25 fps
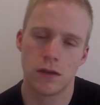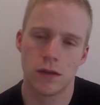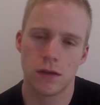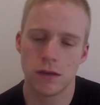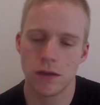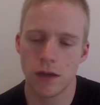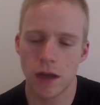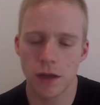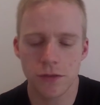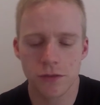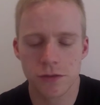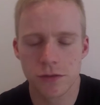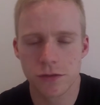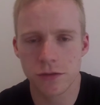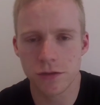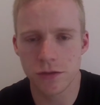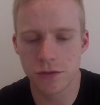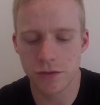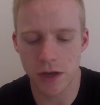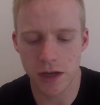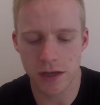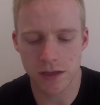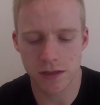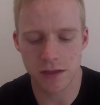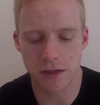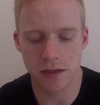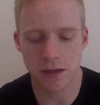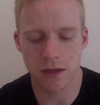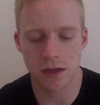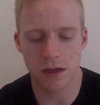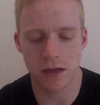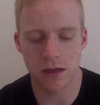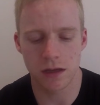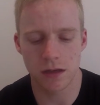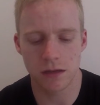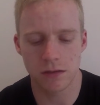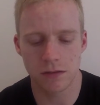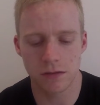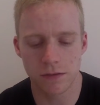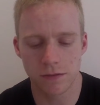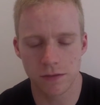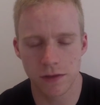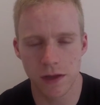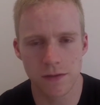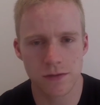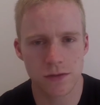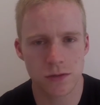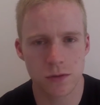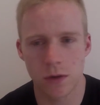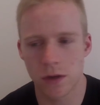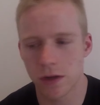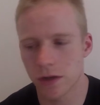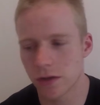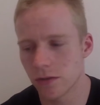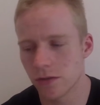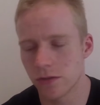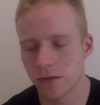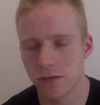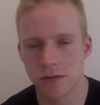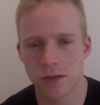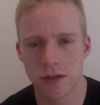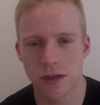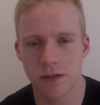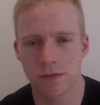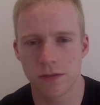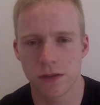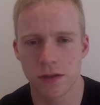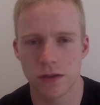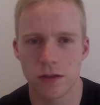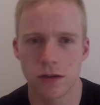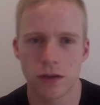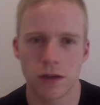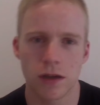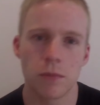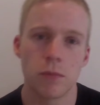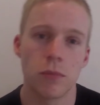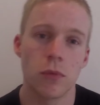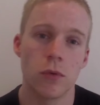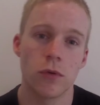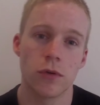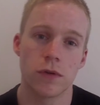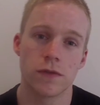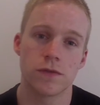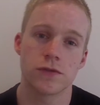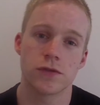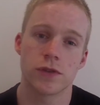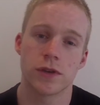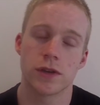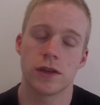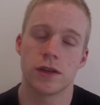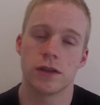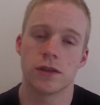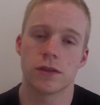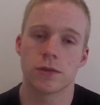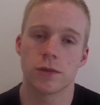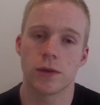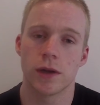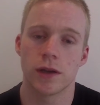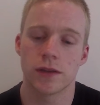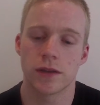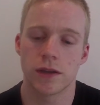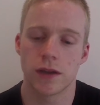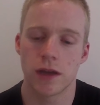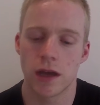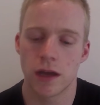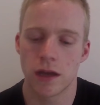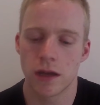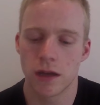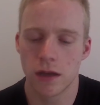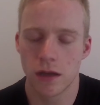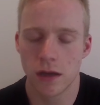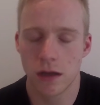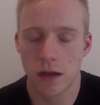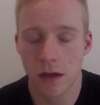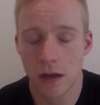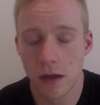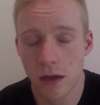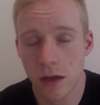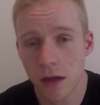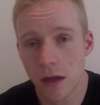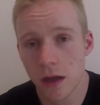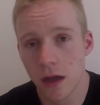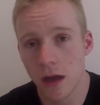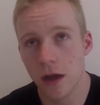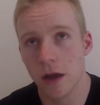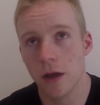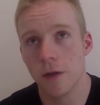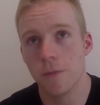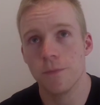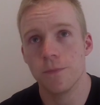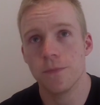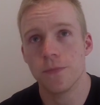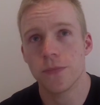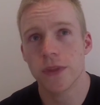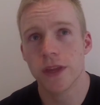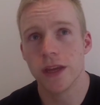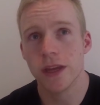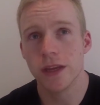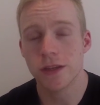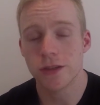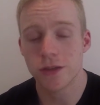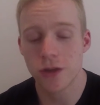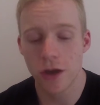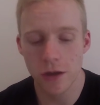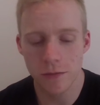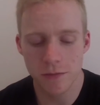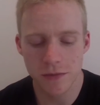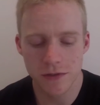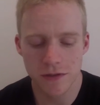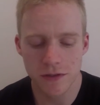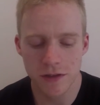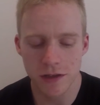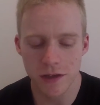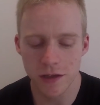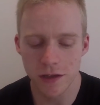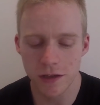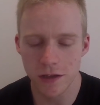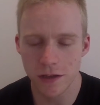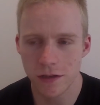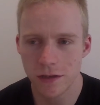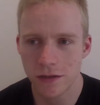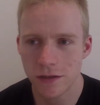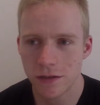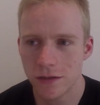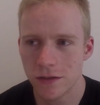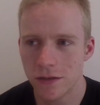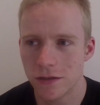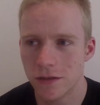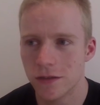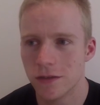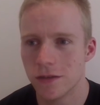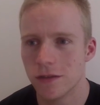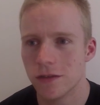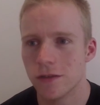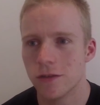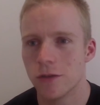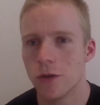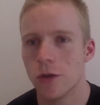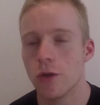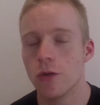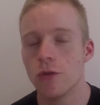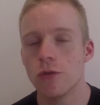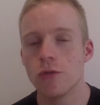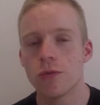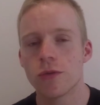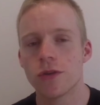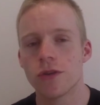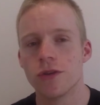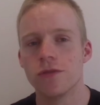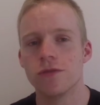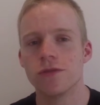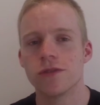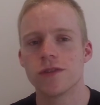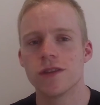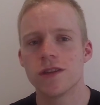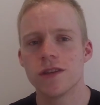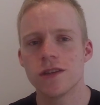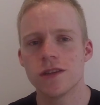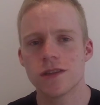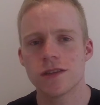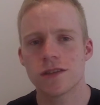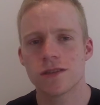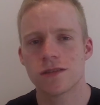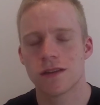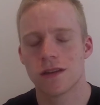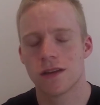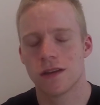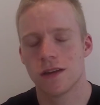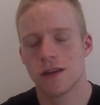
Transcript: nothing too drastic, and the flavor's quite good. You'll definitely not get bored of drinking it throughout the day. In terms of who would use this,